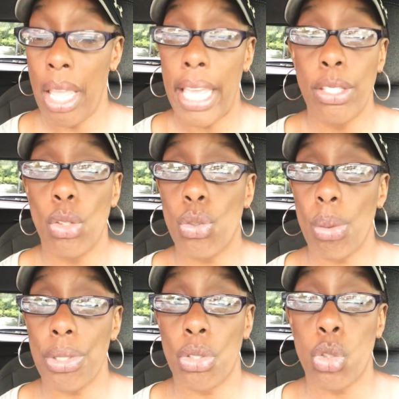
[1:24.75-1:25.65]
and your
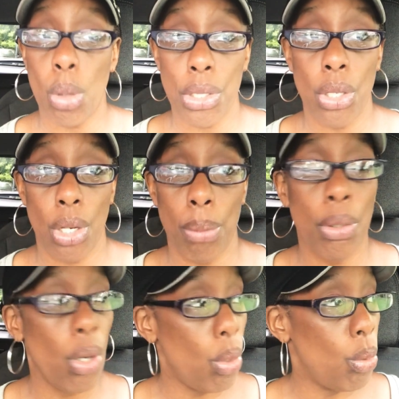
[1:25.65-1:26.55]
short-term
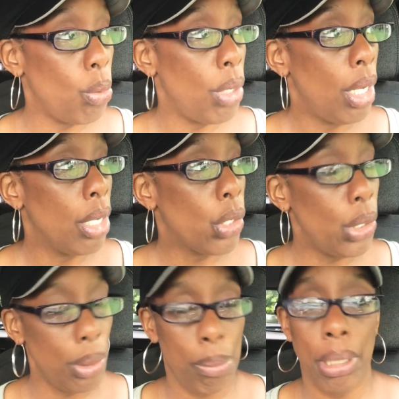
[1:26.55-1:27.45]
goal
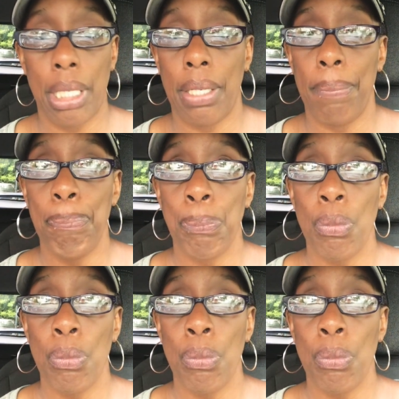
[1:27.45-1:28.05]
could be